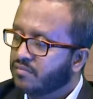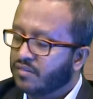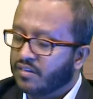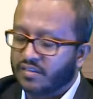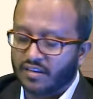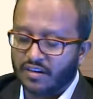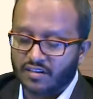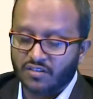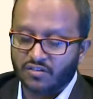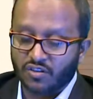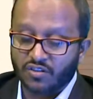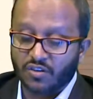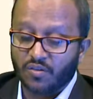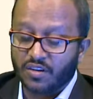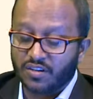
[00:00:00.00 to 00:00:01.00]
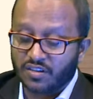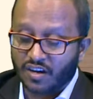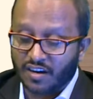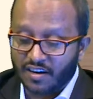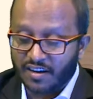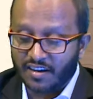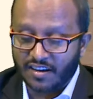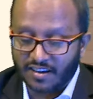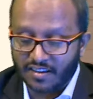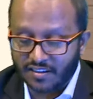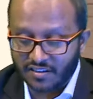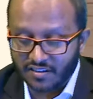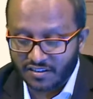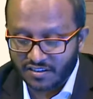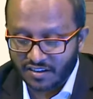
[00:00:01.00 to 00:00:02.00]
That is not only Jahiliyyah.
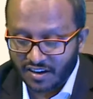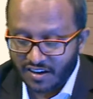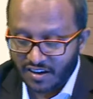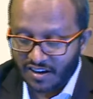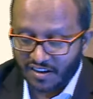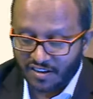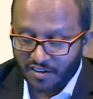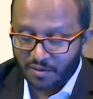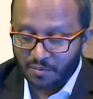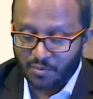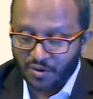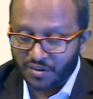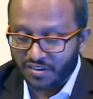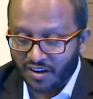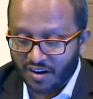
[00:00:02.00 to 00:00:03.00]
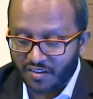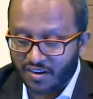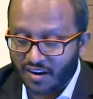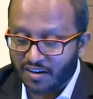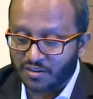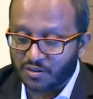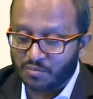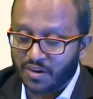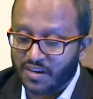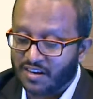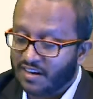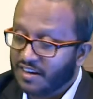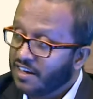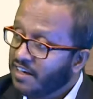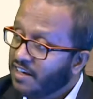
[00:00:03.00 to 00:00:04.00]
There's another point that I would like to make.
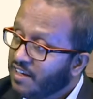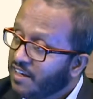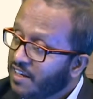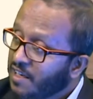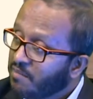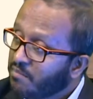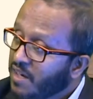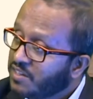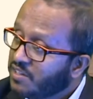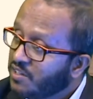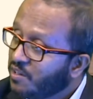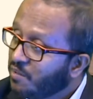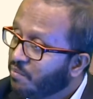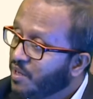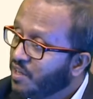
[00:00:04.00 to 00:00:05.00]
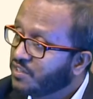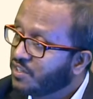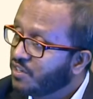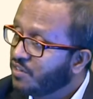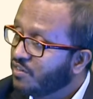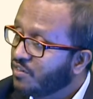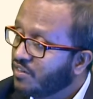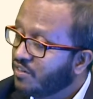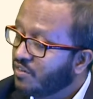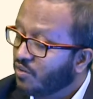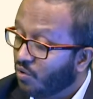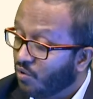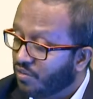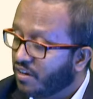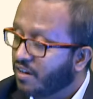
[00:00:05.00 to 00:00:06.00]
Imagine the person
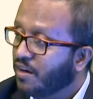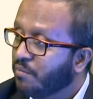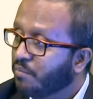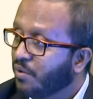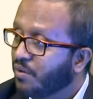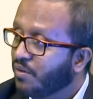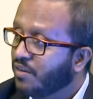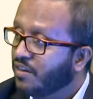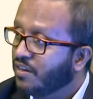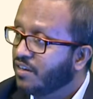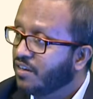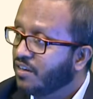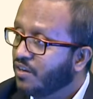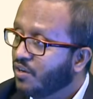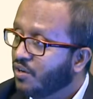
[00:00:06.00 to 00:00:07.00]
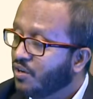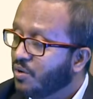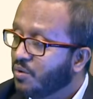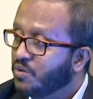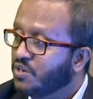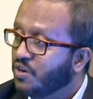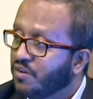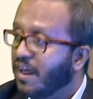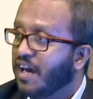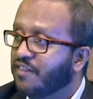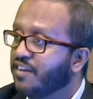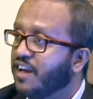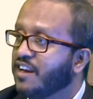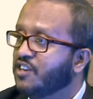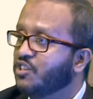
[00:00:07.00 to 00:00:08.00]
or the couple who don't have
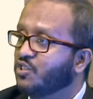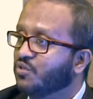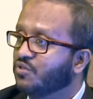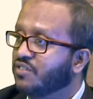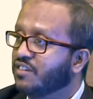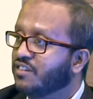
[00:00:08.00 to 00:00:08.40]
any children.